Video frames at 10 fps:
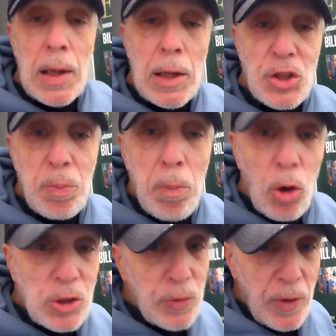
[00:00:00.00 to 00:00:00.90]
It is
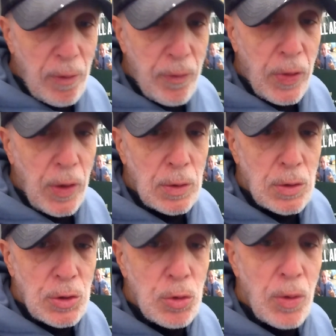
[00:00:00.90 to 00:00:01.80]
March 5th,
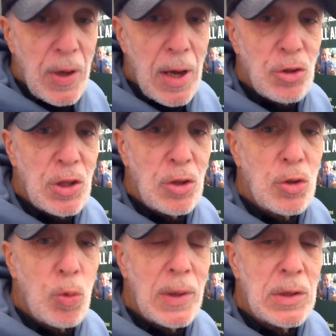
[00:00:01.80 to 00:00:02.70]

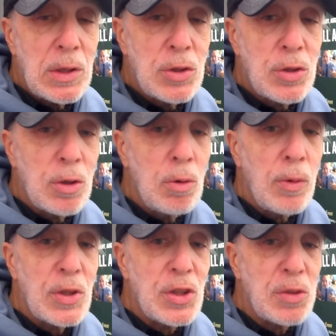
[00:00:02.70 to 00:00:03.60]
2022.
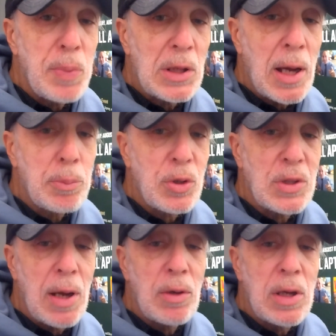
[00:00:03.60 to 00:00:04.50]
This is Bill Apter
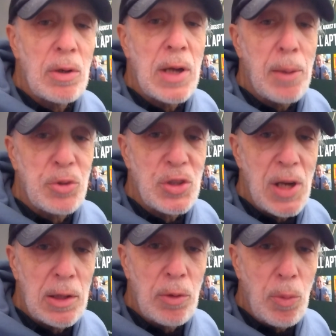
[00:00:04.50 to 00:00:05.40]
down here at Apter's Alley